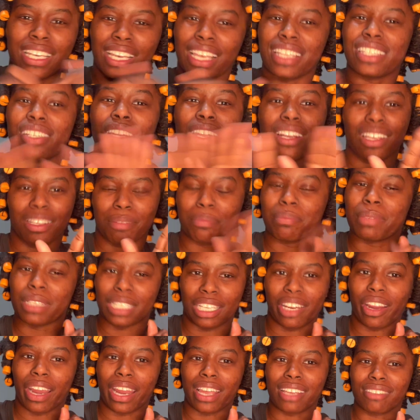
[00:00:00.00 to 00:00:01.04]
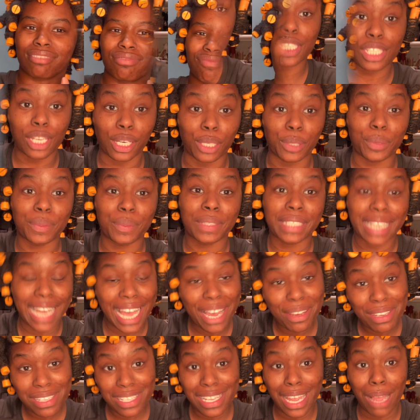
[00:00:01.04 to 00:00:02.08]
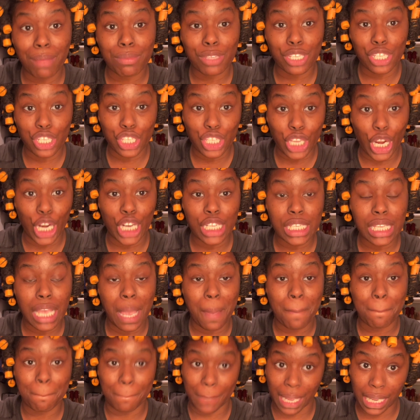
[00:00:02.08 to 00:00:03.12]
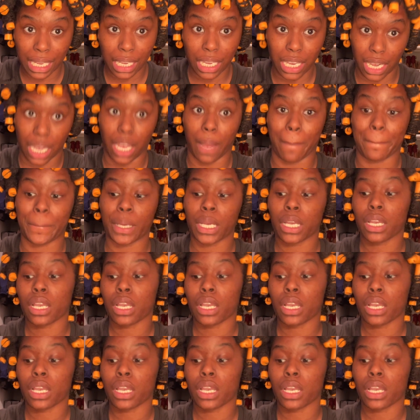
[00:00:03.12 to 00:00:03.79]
it's gonna be great. So now it's time to start makeup.